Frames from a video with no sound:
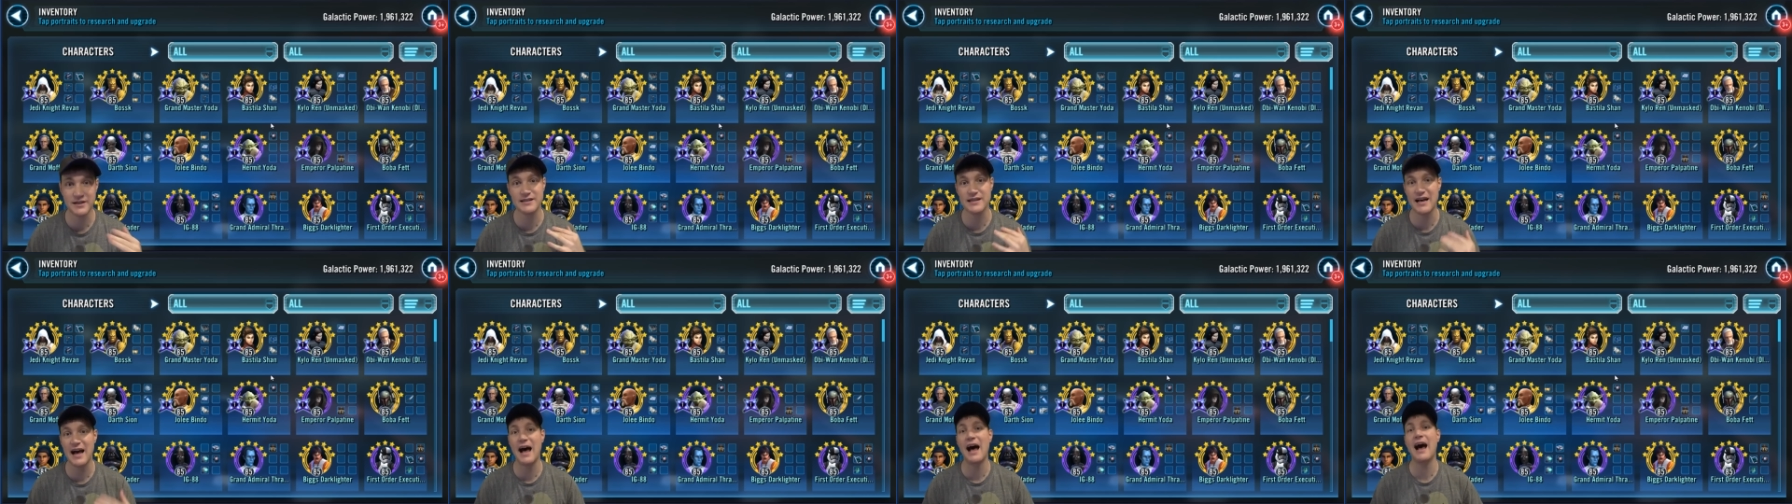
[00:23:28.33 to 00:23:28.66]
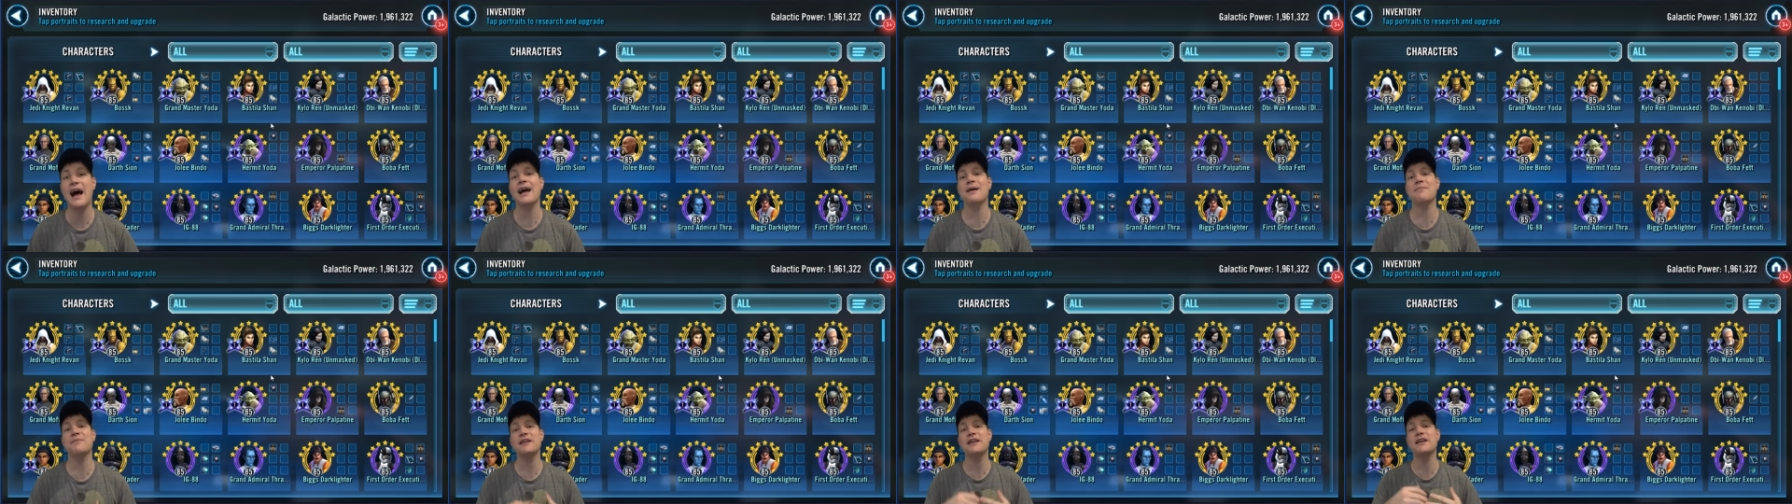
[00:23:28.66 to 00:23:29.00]
because
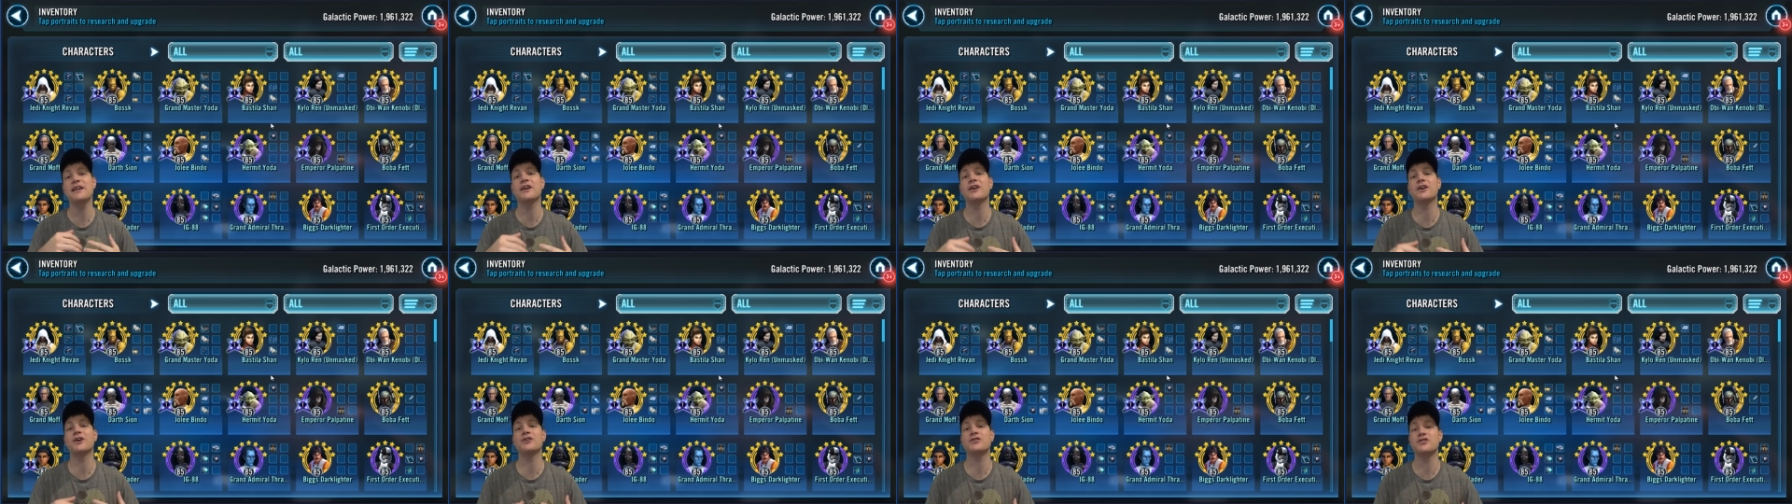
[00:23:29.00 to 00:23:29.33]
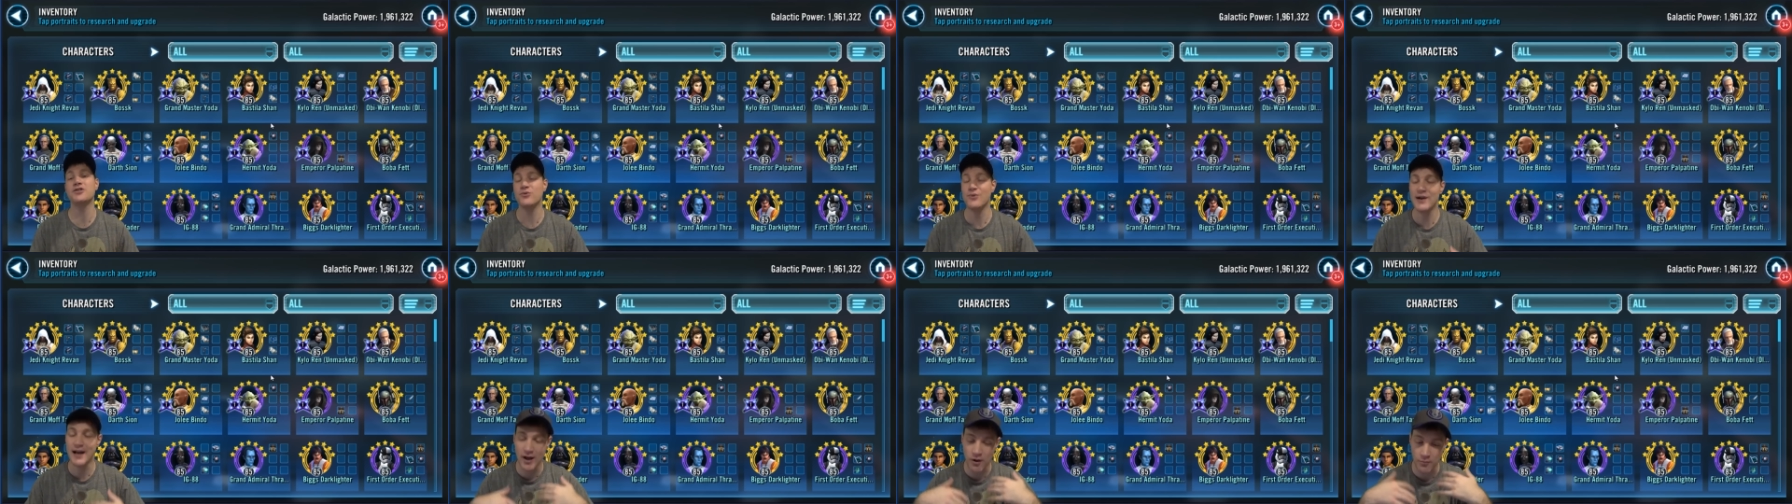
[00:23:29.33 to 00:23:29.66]
I'm here
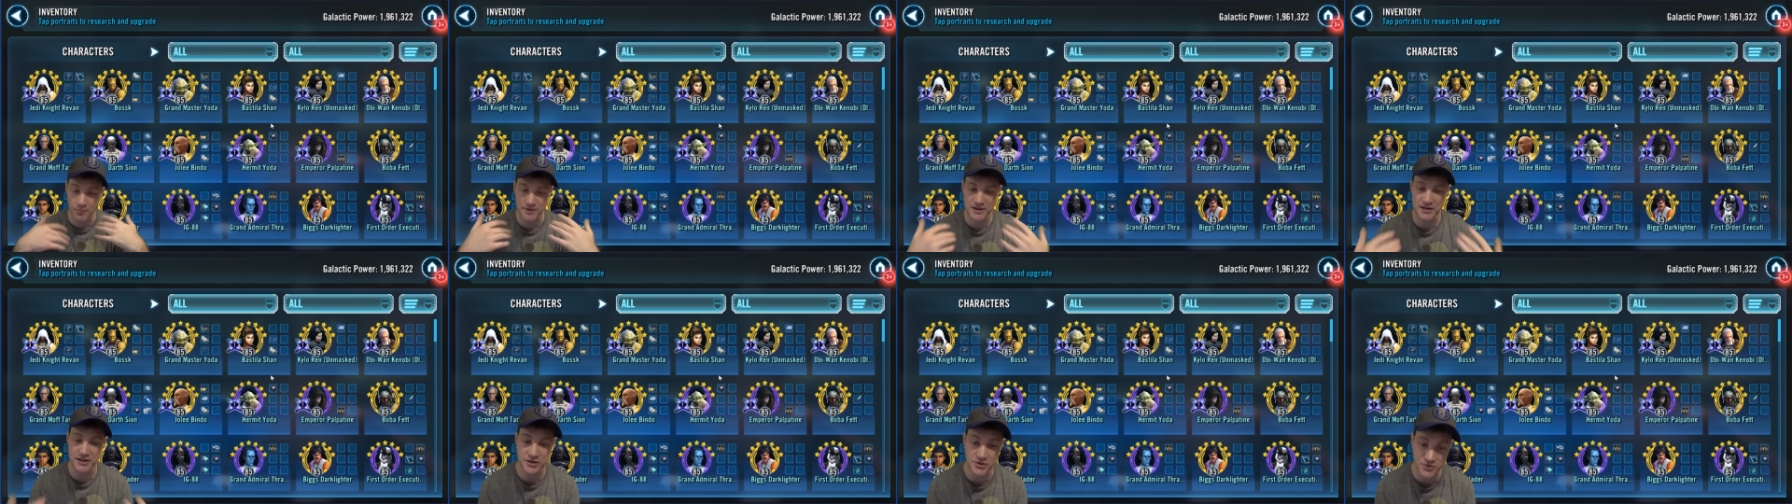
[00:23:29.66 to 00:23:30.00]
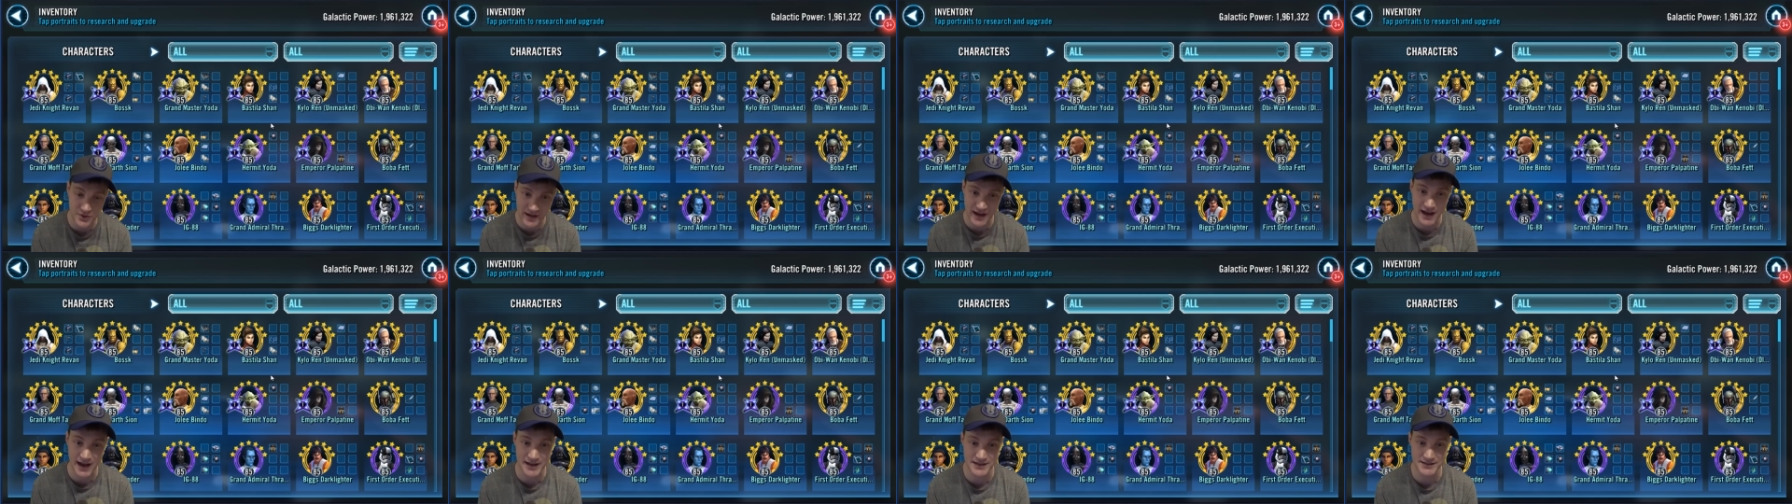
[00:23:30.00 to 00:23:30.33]
to help
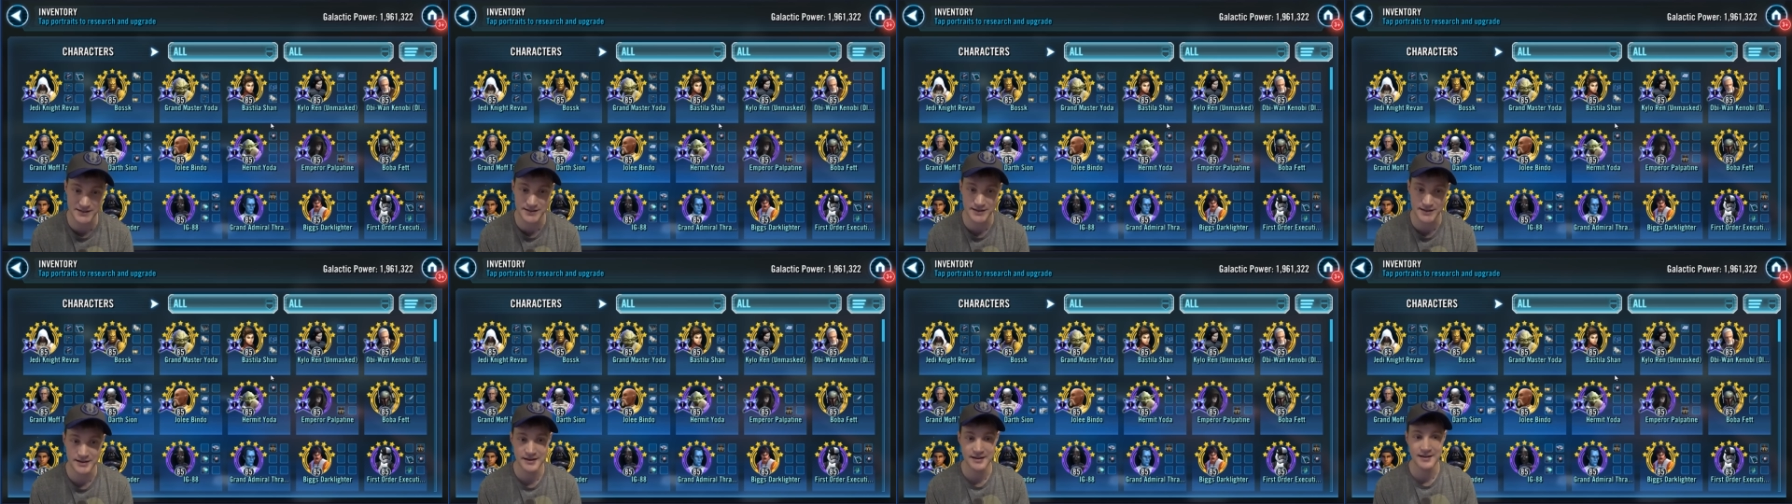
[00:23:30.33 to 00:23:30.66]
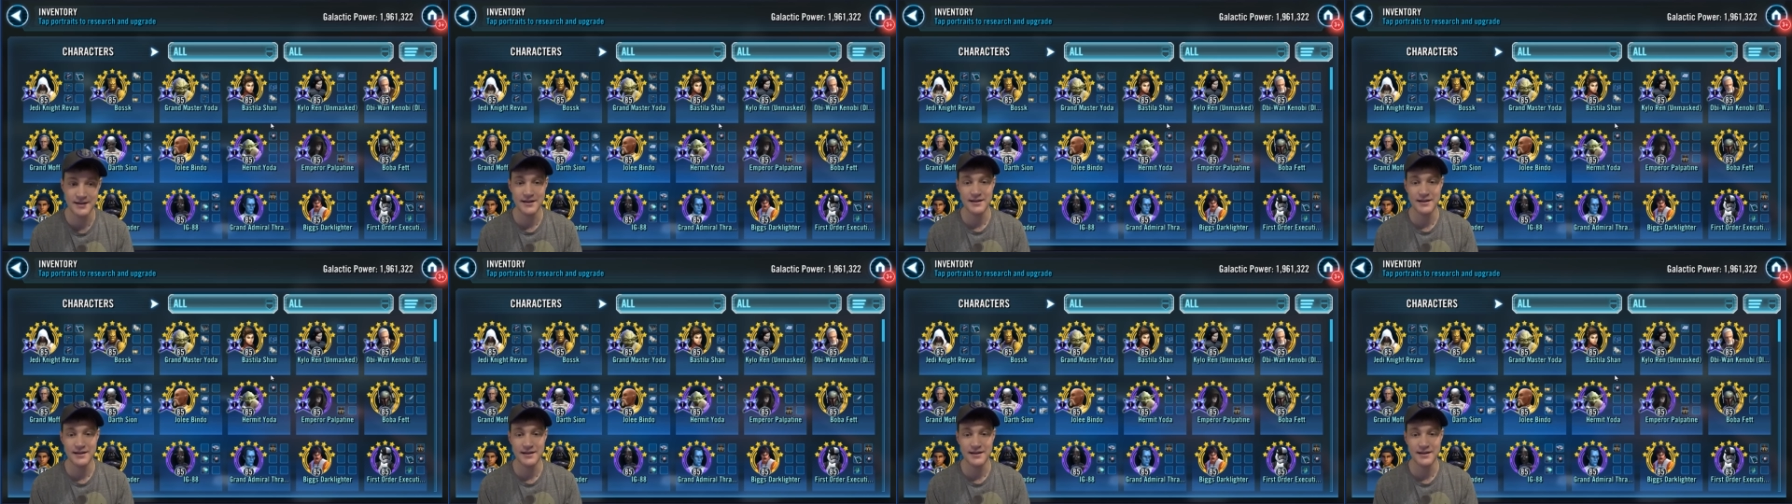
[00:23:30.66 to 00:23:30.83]
you guys.